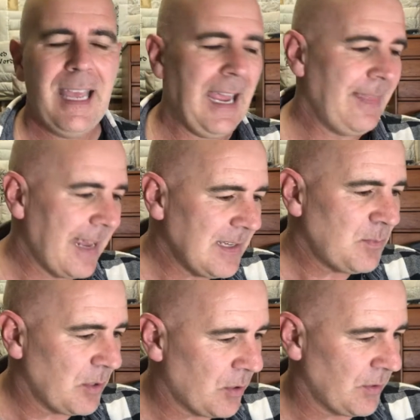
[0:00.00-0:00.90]
And that is
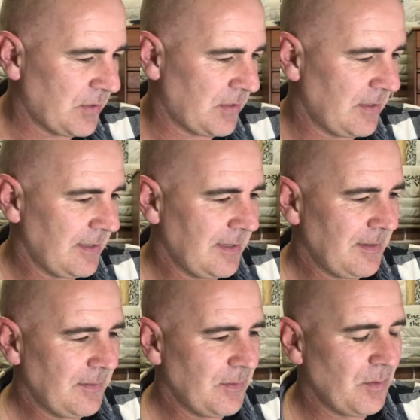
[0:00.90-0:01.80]
because
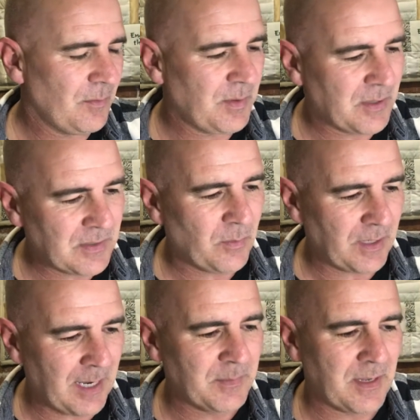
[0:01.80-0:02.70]
because of
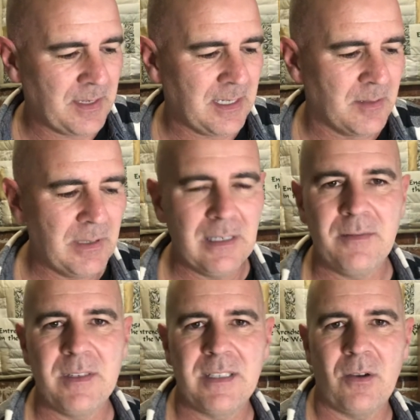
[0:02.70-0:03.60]
what comes, I think, in the middle
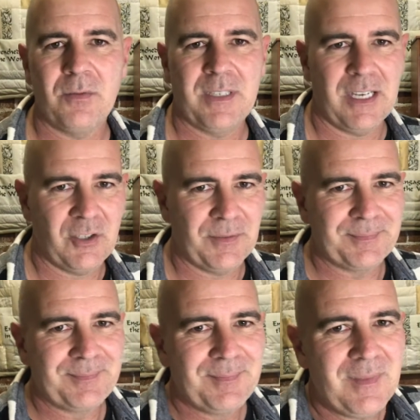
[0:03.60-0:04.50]
of this whole section.
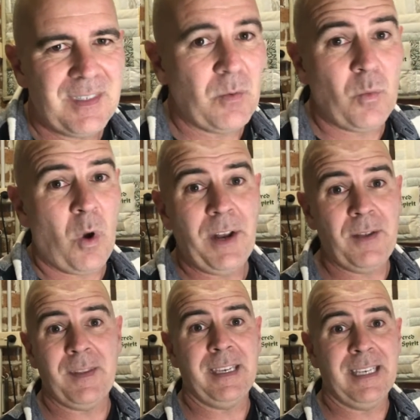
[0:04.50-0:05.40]
See, why
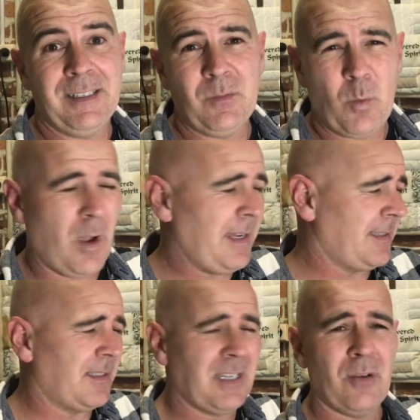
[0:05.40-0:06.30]
don't they it? Why is
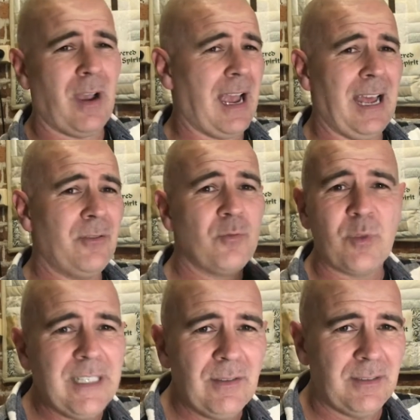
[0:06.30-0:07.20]
it so
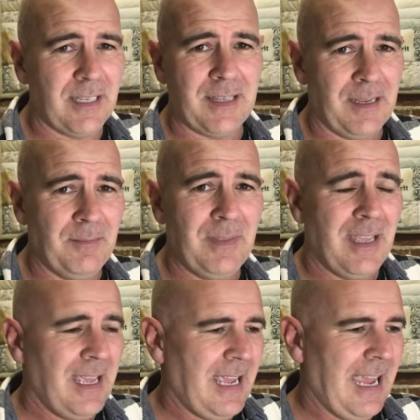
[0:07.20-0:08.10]
unreal to them,
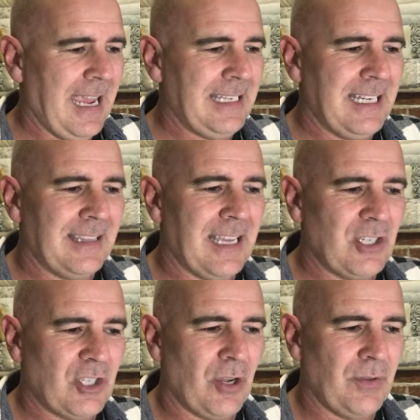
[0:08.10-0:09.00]
and yet they
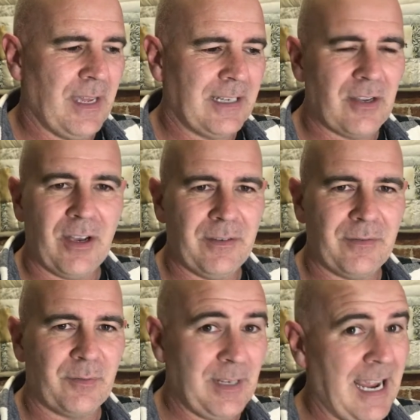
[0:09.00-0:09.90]
show that kind
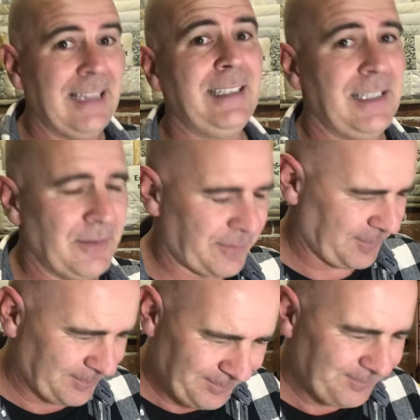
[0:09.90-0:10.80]
of reality of
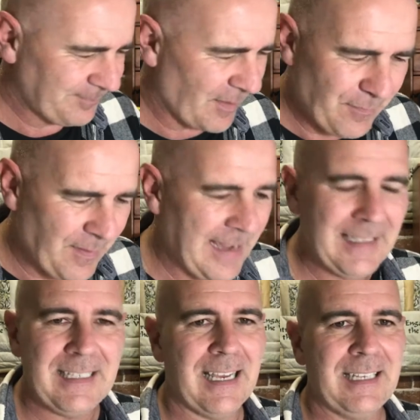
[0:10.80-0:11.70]

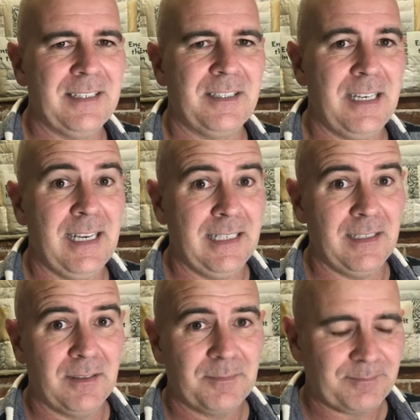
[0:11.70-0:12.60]
failing to
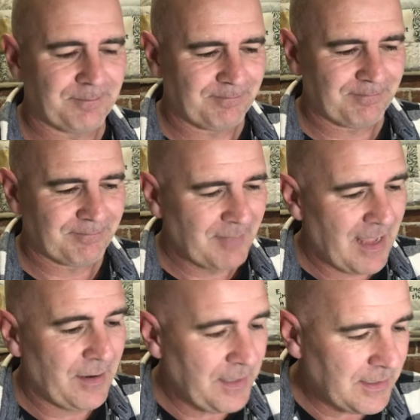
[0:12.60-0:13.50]
understand?
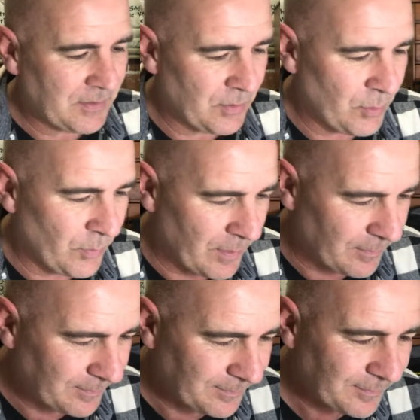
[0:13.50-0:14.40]
And I think it's to do
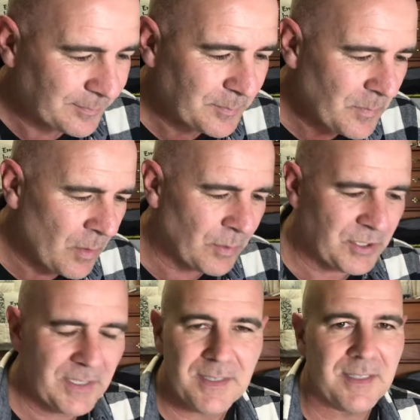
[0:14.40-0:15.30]
with what
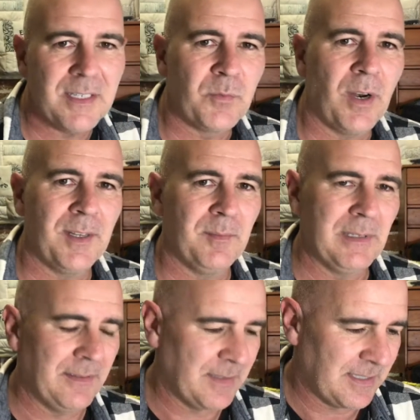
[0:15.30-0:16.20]
Jesus says right in the
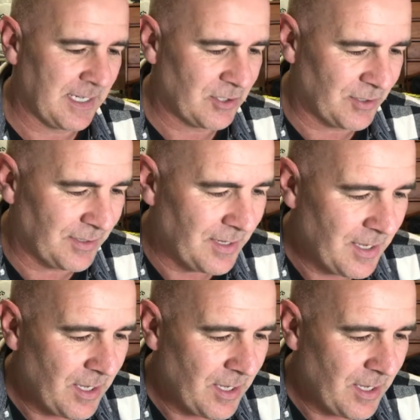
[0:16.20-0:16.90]
middle of this section.